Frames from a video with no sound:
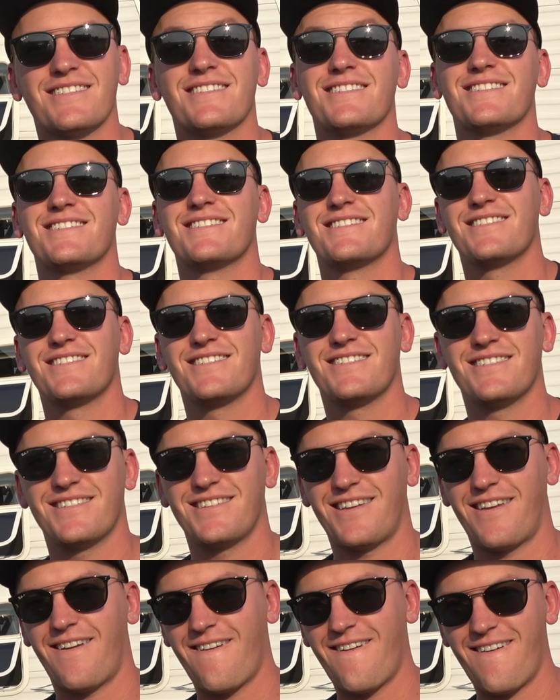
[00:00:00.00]

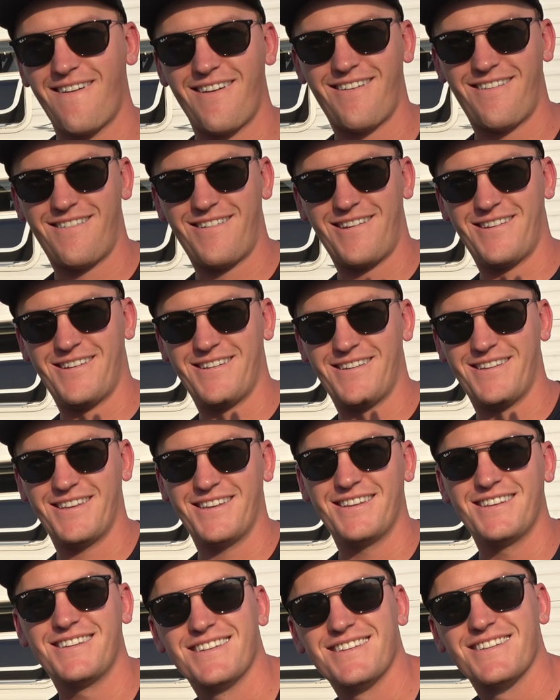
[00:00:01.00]

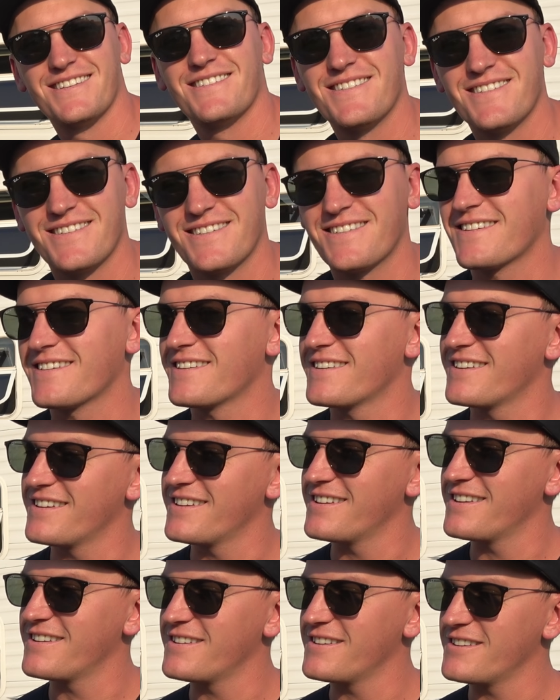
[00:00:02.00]

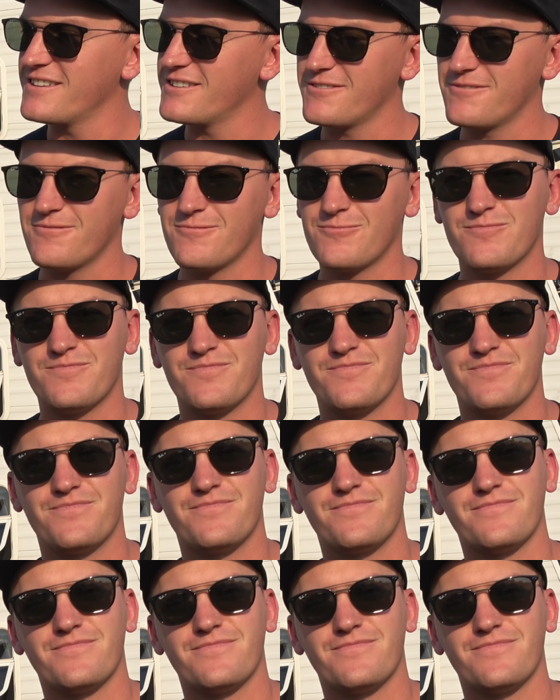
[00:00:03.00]
The person shown says nothing.